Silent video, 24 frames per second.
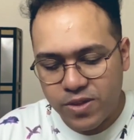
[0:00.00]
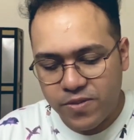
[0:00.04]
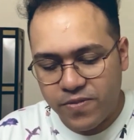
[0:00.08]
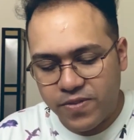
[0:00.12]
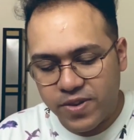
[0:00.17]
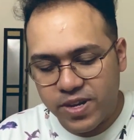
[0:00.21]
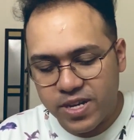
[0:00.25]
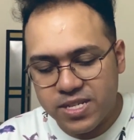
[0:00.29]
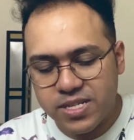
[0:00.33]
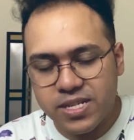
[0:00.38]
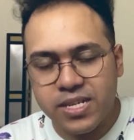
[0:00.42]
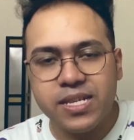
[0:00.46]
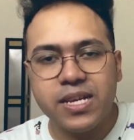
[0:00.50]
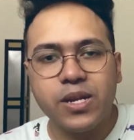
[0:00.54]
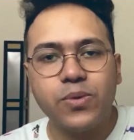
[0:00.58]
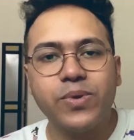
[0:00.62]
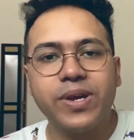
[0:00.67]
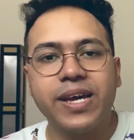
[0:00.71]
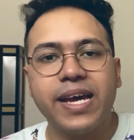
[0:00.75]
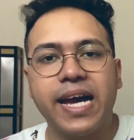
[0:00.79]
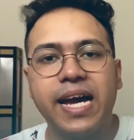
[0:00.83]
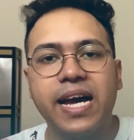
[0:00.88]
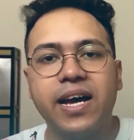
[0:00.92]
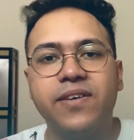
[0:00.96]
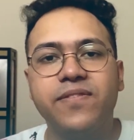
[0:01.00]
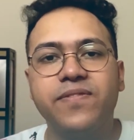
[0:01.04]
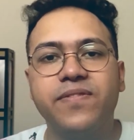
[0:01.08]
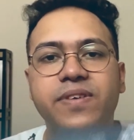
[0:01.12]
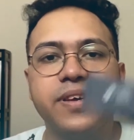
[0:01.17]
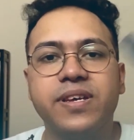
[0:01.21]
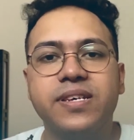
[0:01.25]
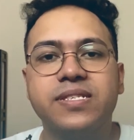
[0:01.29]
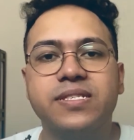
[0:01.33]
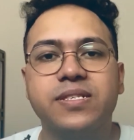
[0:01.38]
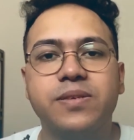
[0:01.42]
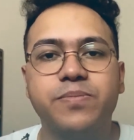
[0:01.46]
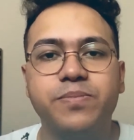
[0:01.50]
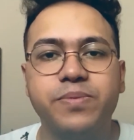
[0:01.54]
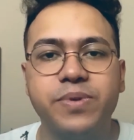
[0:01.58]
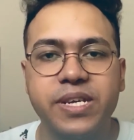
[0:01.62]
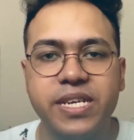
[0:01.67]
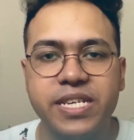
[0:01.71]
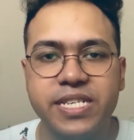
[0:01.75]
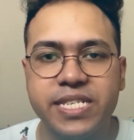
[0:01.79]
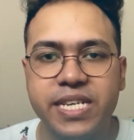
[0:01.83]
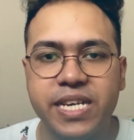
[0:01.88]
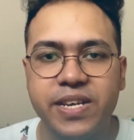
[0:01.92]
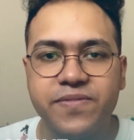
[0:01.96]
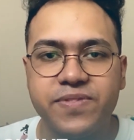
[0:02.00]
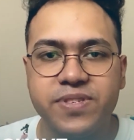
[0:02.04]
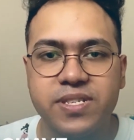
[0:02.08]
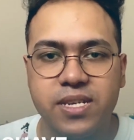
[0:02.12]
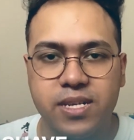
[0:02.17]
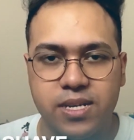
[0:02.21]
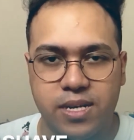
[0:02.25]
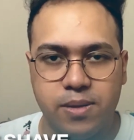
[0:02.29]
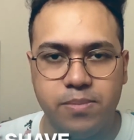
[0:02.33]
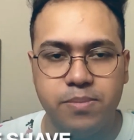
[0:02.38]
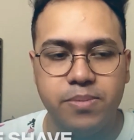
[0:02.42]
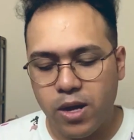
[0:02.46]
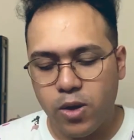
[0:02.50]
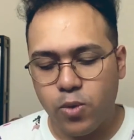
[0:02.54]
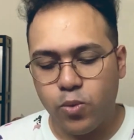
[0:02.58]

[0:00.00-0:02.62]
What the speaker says: First thing that we have is the pre-shave scrub,